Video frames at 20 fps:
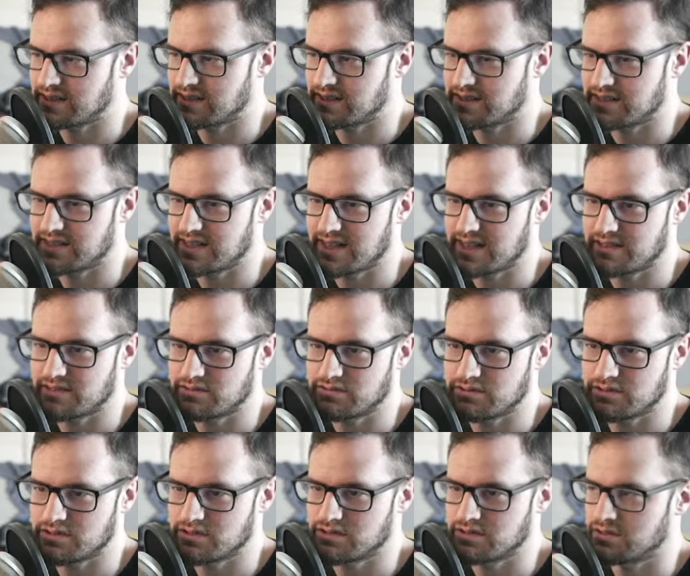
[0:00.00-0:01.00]

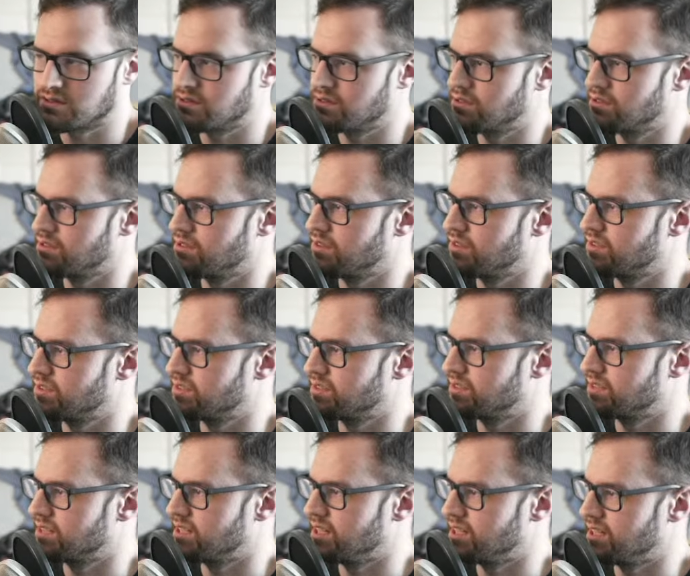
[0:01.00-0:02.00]
sounds.
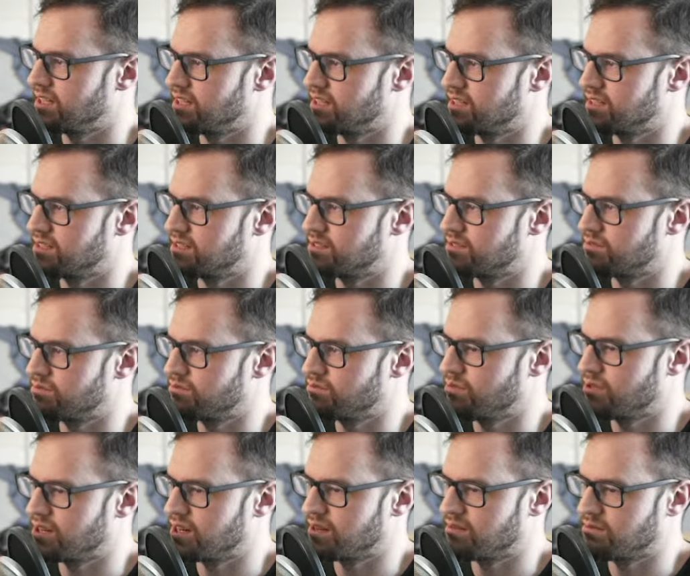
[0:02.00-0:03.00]
And
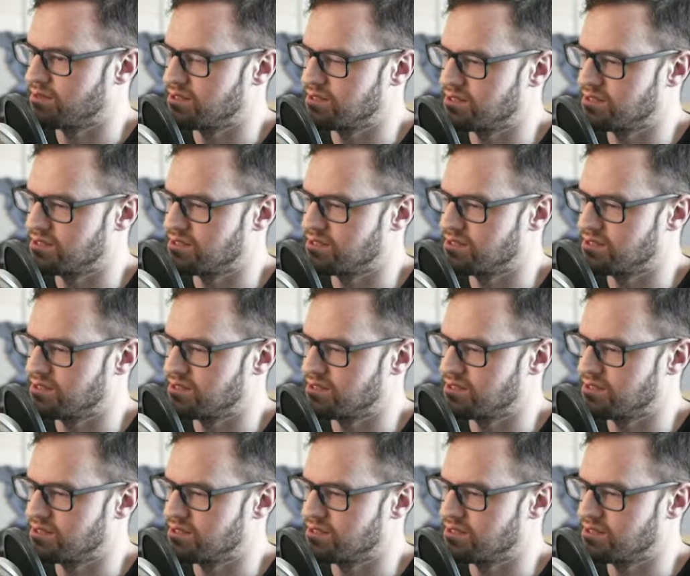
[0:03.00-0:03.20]
what I want to